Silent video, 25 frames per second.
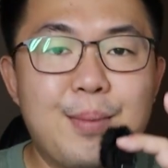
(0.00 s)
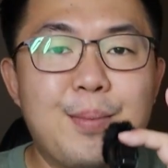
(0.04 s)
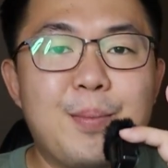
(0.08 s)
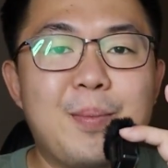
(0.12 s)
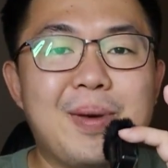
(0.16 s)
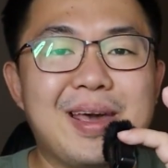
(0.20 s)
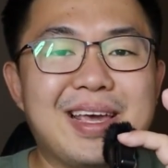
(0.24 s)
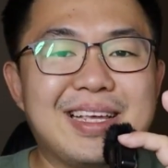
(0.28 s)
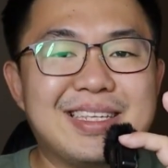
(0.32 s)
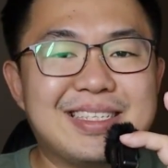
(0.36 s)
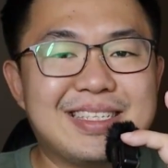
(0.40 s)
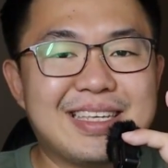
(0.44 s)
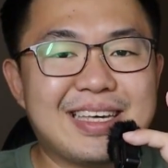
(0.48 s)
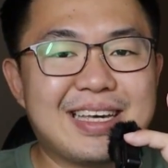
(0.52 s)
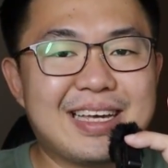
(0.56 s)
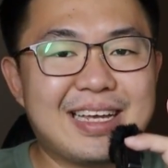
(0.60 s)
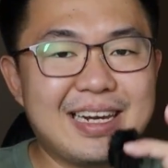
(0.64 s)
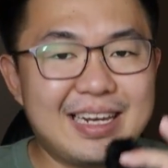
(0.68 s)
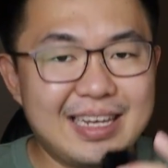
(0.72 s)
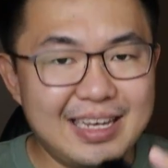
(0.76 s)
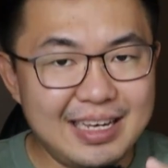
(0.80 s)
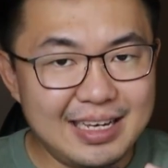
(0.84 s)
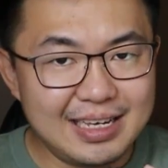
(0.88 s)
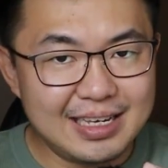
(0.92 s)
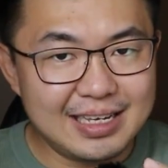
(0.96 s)

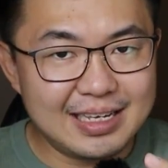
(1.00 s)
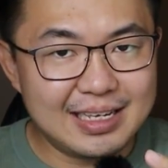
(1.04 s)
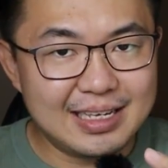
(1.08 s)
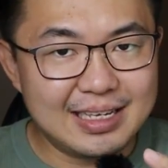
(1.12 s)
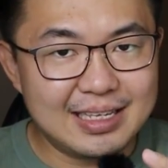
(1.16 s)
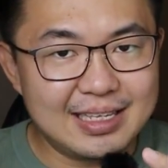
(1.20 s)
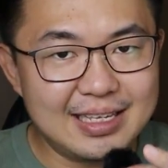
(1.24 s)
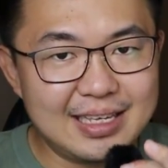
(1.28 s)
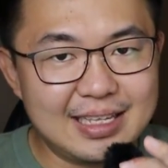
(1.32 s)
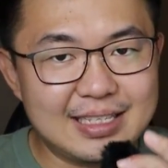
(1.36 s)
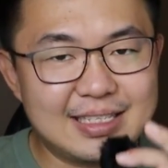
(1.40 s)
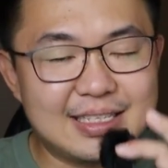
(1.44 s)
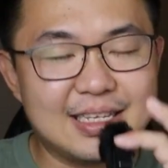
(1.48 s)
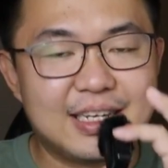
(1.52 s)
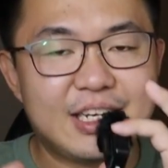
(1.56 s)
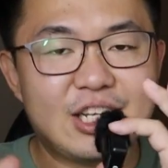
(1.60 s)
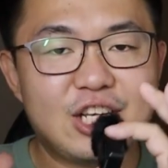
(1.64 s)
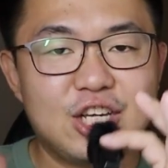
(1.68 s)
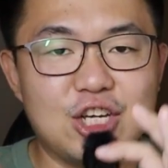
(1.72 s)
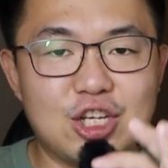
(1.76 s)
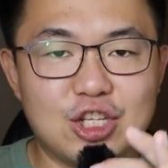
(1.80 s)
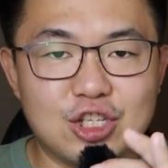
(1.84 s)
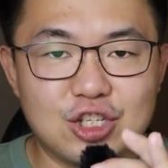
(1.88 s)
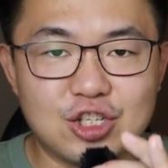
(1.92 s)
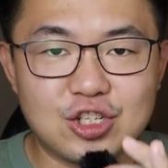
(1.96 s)
Basically, it's an
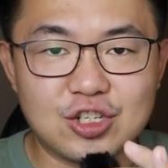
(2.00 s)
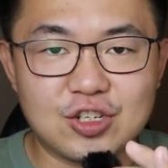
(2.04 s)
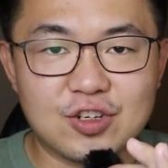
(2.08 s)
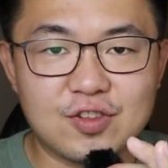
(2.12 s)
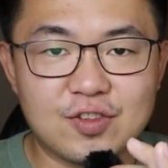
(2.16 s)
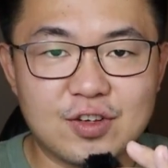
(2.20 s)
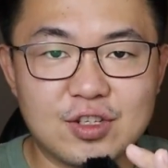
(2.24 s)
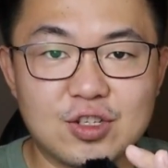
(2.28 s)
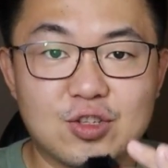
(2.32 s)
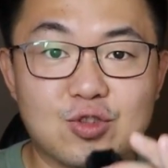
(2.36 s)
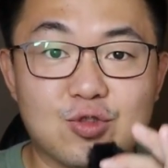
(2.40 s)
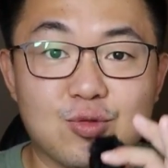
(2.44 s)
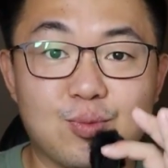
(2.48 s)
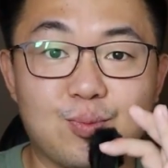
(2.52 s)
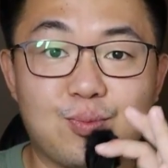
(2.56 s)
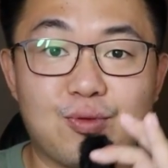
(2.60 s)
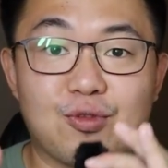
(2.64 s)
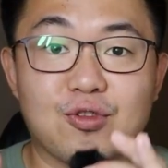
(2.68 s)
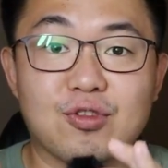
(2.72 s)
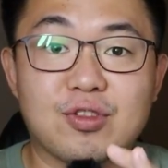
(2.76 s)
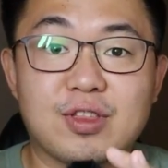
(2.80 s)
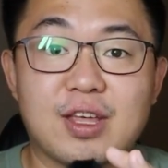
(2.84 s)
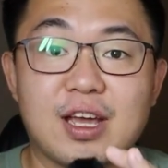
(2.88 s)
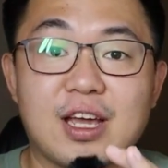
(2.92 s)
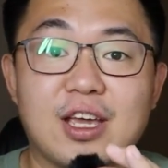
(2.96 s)
insurance to
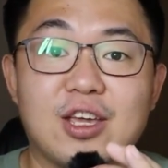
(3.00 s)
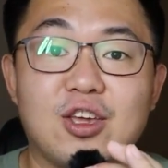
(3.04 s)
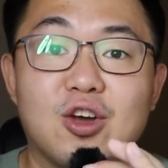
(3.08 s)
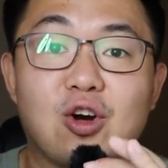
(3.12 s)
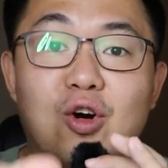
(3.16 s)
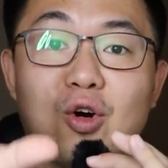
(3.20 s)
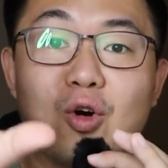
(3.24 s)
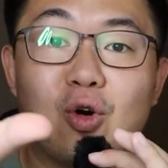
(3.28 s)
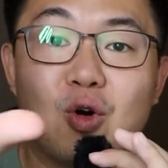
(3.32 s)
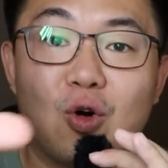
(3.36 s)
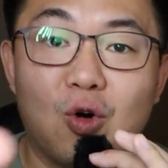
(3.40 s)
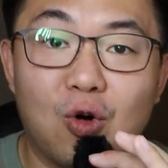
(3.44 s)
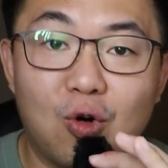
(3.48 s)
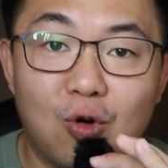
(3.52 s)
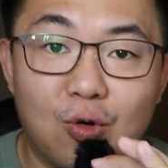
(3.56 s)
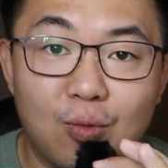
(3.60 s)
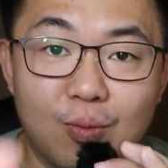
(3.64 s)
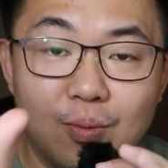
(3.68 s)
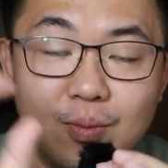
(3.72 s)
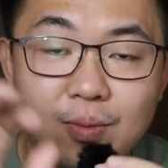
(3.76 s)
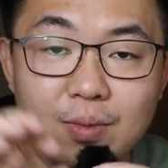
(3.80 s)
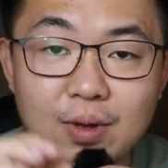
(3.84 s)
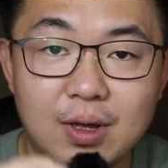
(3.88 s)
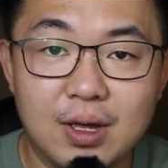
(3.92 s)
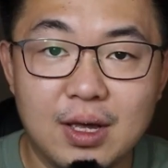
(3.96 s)
protect your
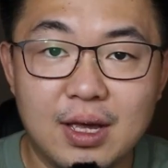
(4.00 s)
home